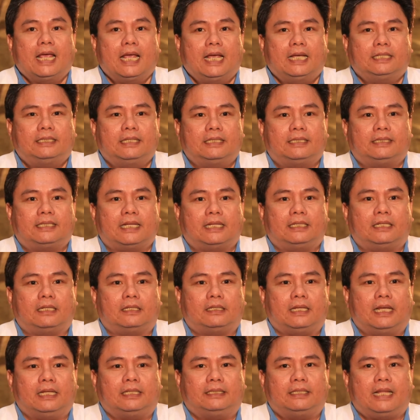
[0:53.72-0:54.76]
It is said
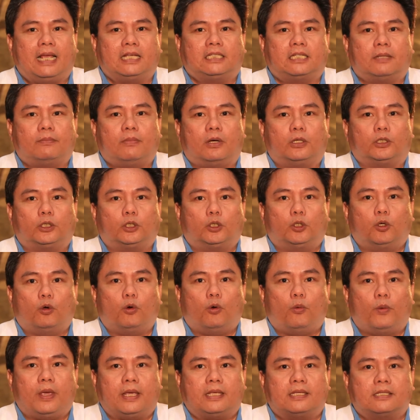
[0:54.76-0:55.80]
that it takes about
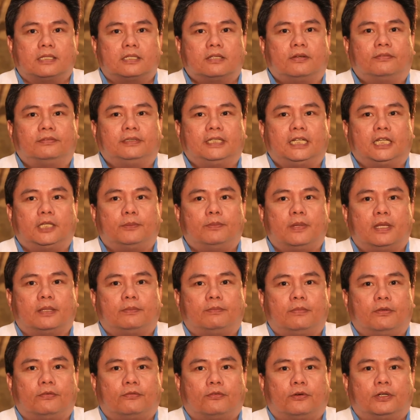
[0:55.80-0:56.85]
two weeks of
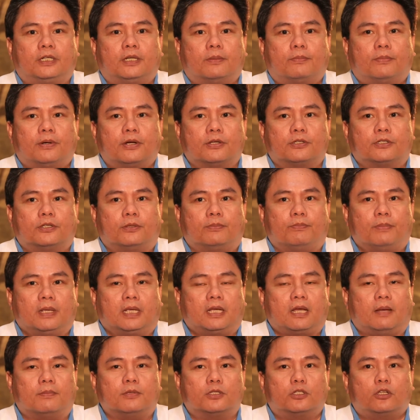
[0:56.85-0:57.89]
treatment before the person
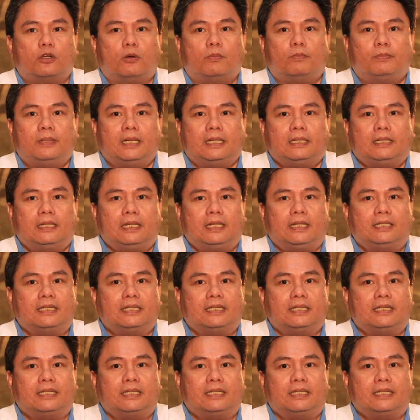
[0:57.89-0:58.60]
becomes completely